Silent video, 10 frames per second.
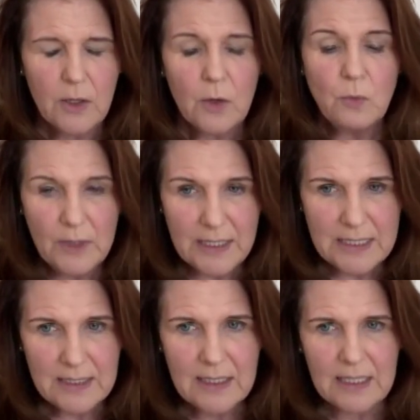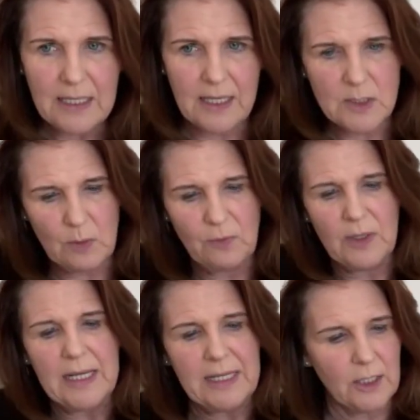Recently, as we've
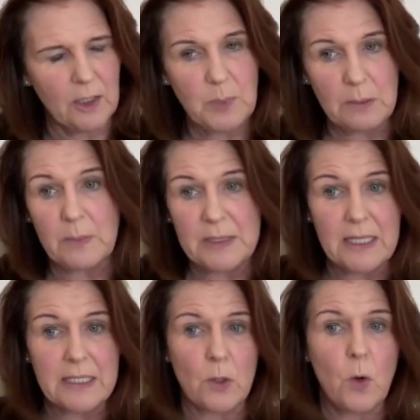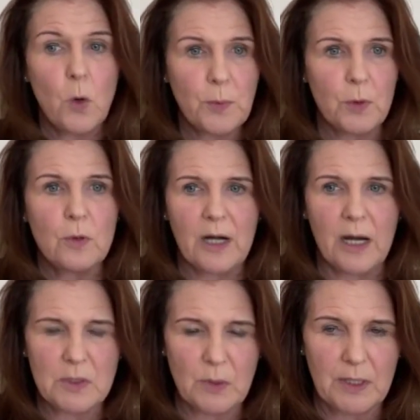laid out PBBT as a whole program,
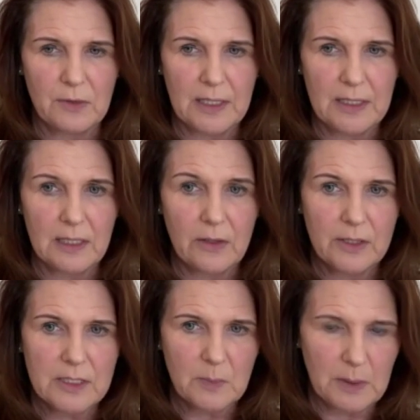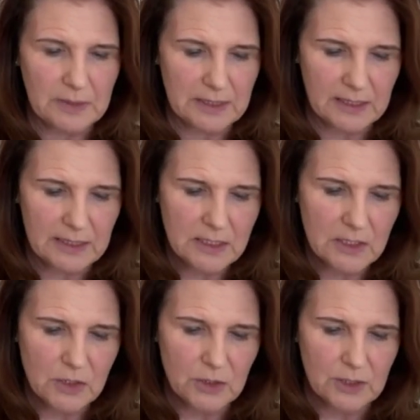as we get ready to launch the PBT
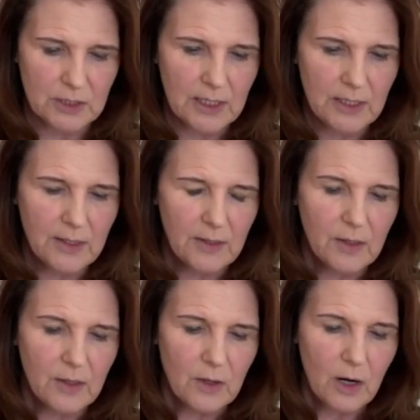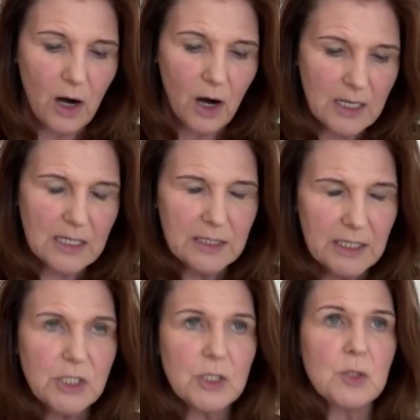Institute, our
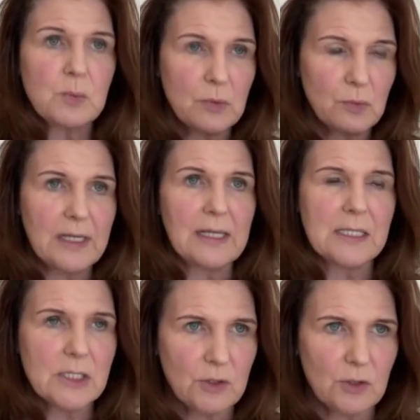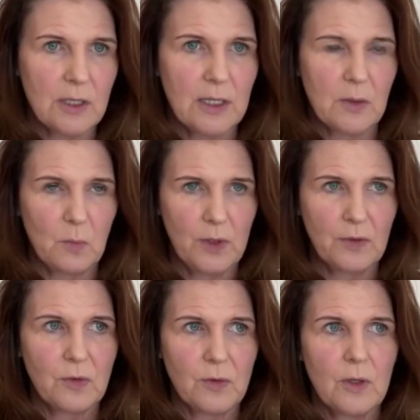clinicians were really struggling
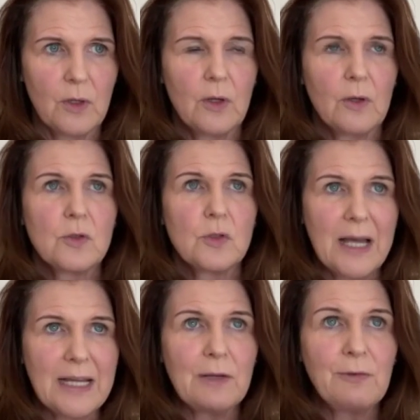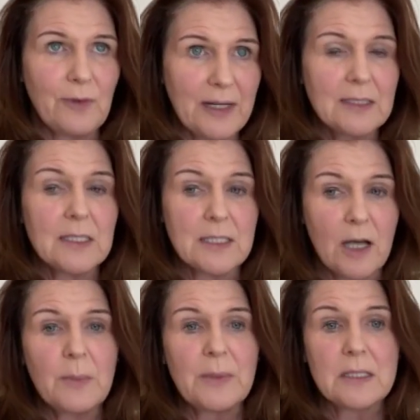with trying to find the
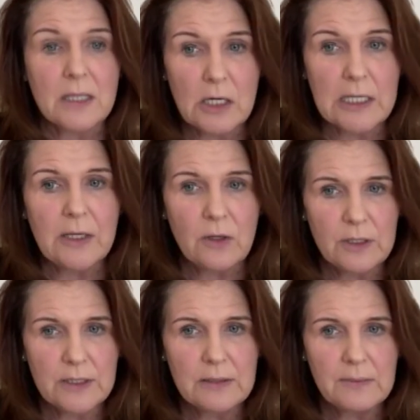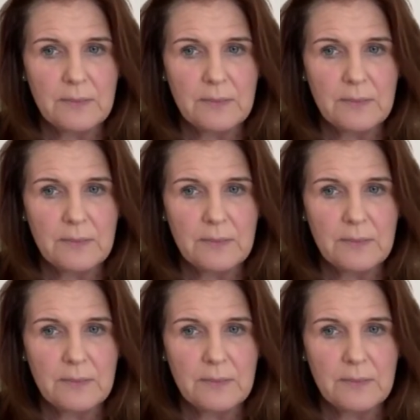dominant early on,